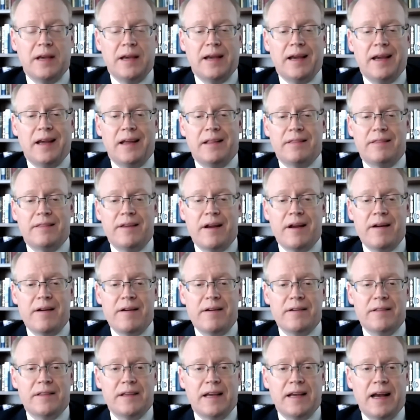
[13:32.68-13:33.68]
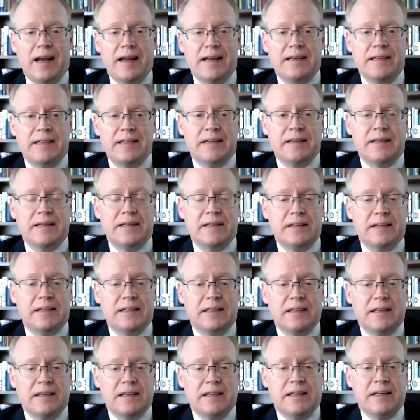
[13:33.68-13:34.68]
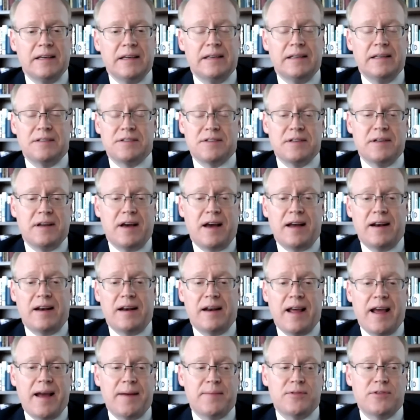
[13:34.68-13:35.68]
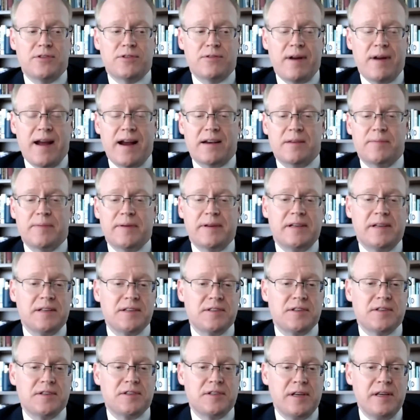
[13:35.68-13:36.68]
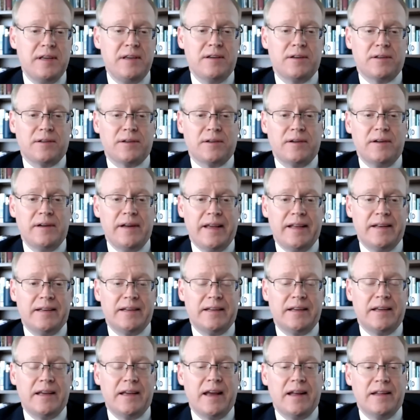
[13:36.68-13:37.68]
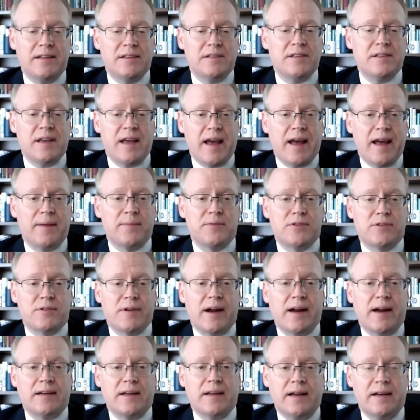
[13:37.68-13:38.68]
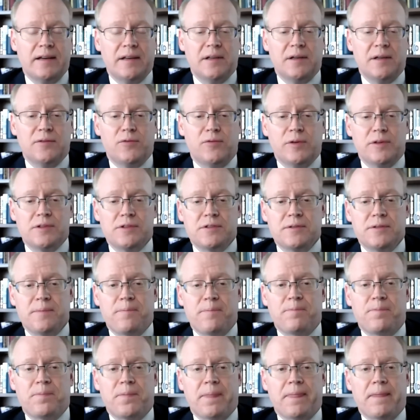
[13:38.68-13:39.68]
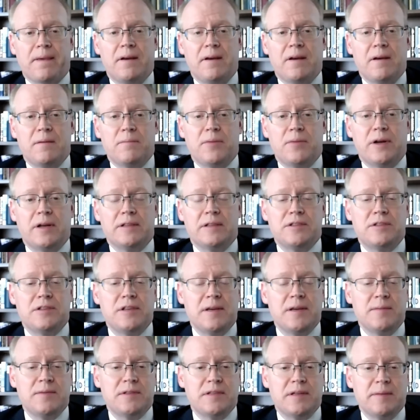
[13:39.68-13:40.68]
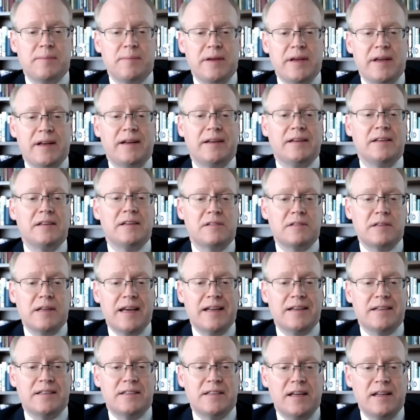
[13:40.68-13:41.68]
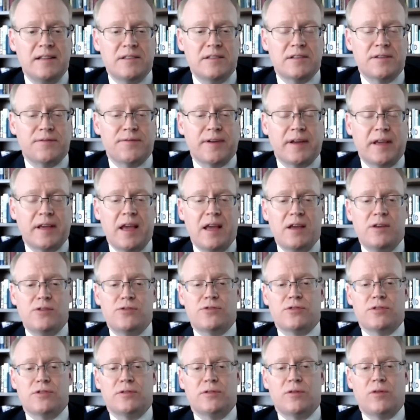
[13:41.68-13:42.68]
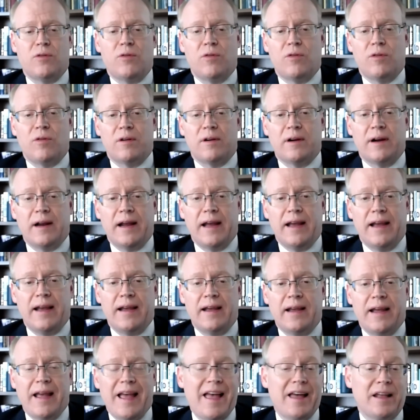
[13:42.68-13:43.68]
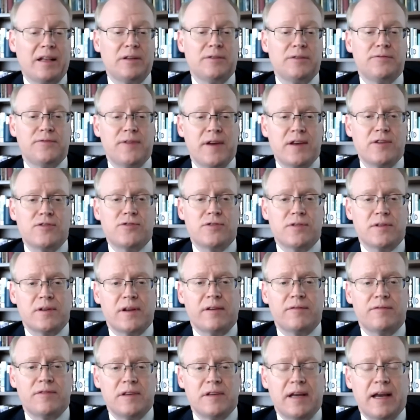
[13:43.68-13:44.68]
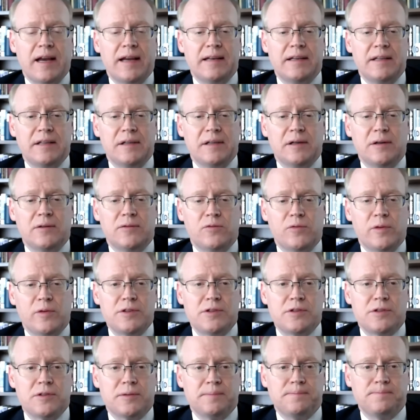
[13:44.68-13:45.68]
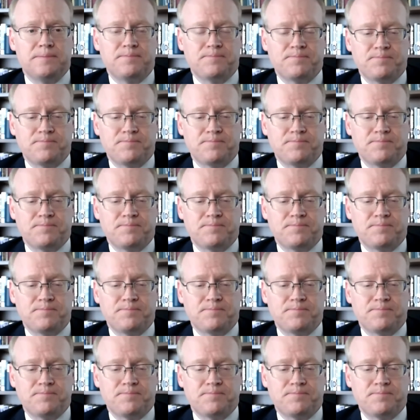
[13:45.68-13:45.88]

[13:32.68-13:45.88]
And there the idea is not an abstract because the singular indicates the abstract idea of wisdom, but it seems to be an intensification or an elevation of the idea of wisdom.